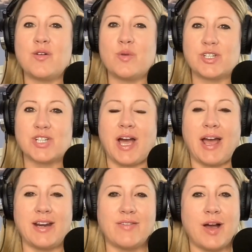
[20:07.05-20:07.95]
which
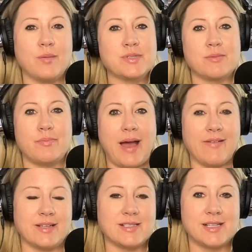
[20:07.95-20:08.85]
kind of helps
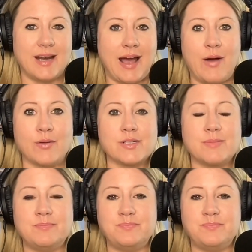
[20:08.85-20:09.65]
balance it out.